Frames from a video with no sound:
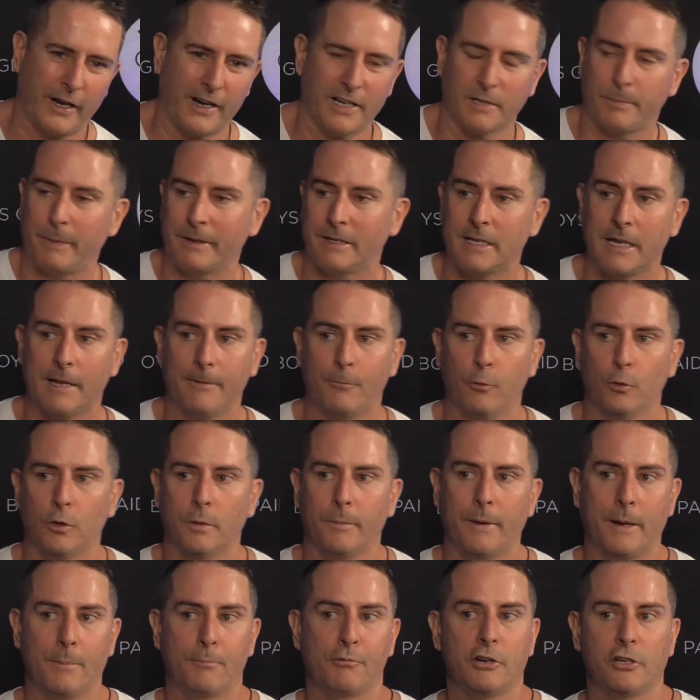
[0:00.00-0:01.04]
expect Deerfield to be
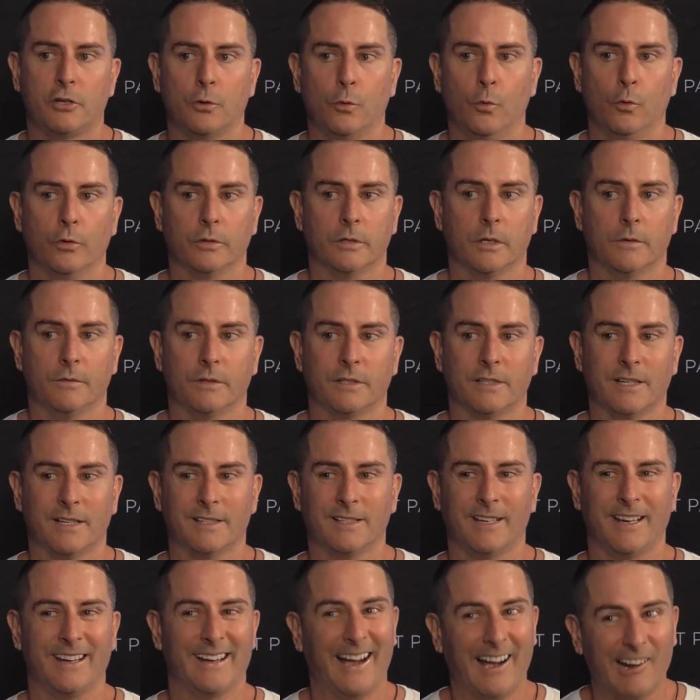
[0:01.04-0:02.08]
a pressure horse over
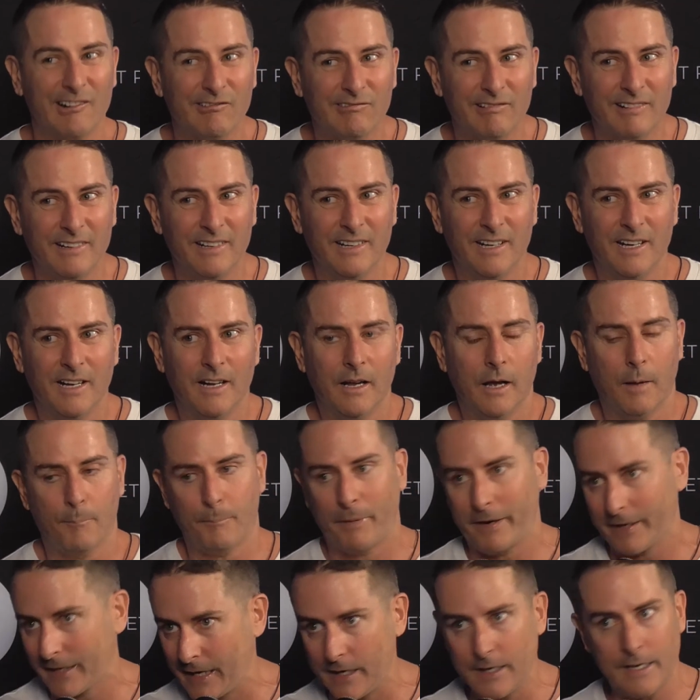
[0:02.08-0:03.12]
1,600. But
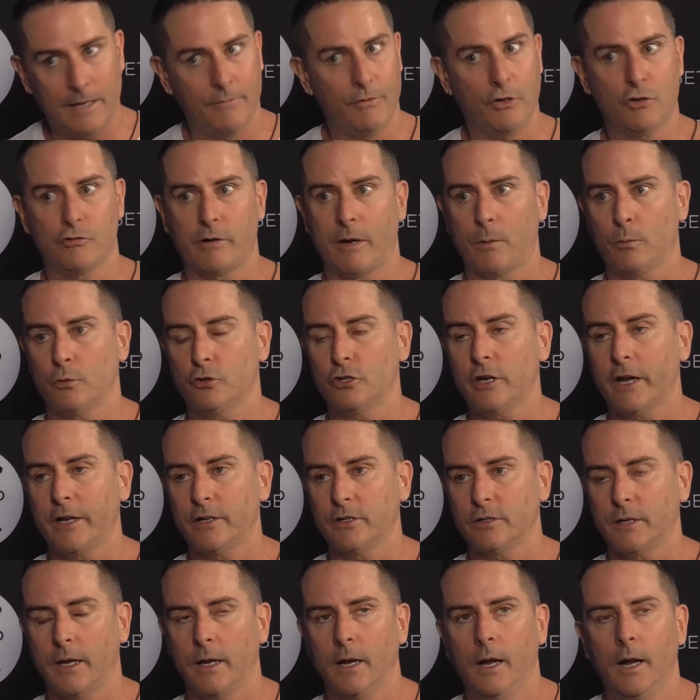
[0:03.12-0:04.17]
again, heavy track would change
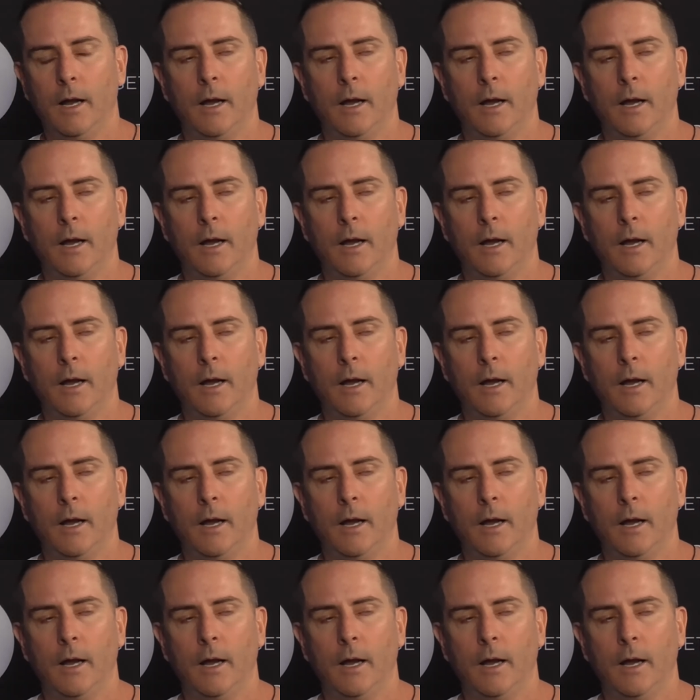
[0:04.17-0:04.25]
that.